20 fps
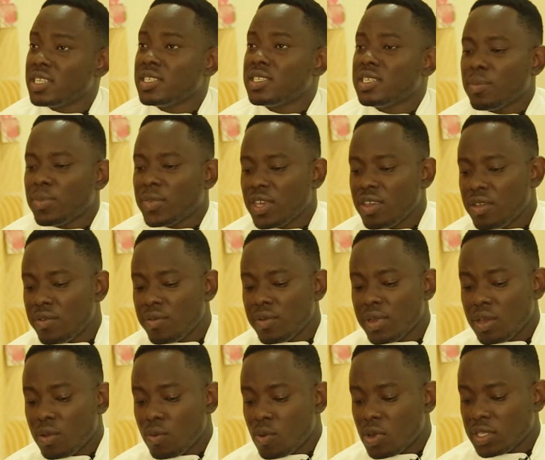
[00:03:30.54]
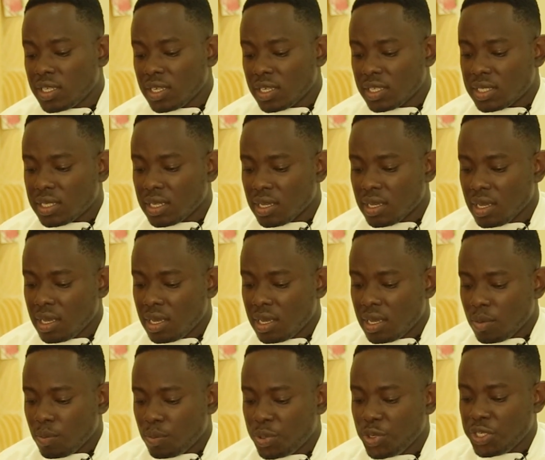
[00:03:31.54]
it something you really wanted to
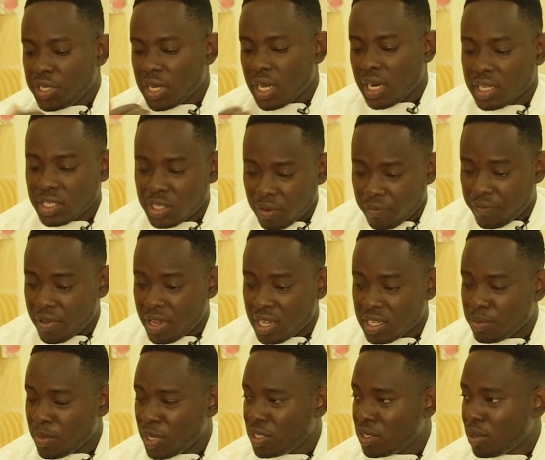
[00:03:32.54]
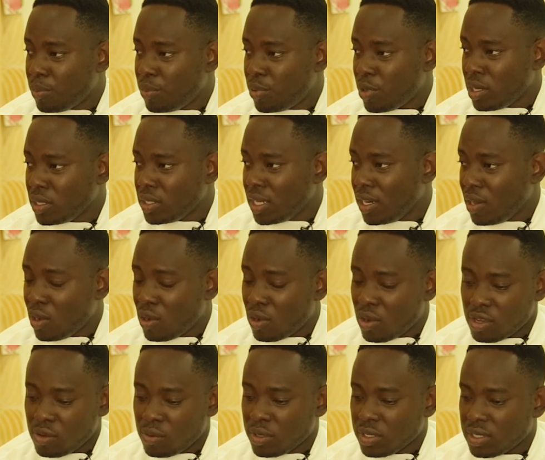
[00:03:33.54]
push out as your first major project,
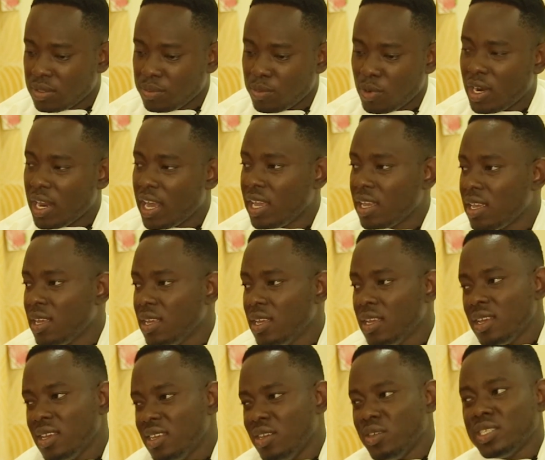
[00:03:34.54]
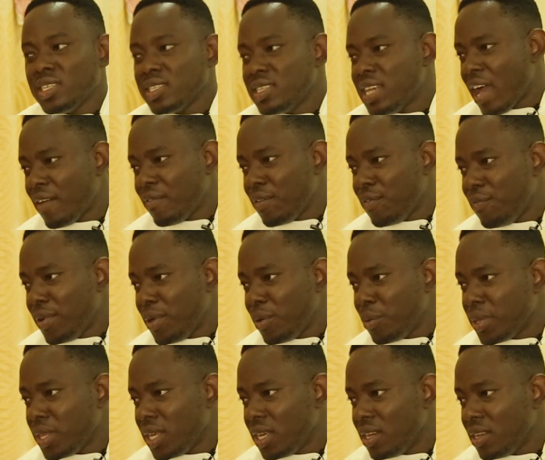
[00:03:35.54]
or it was more like you were just having fun
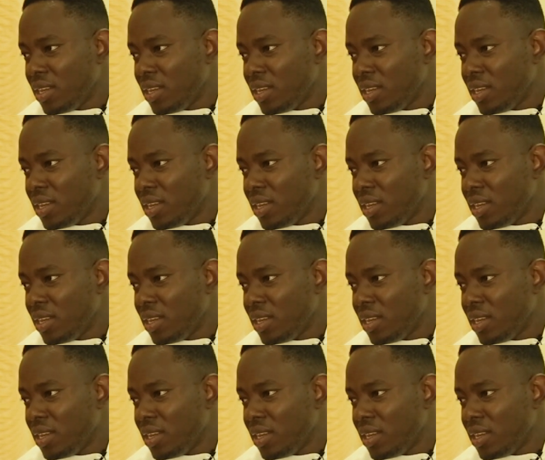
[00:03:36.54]
with it?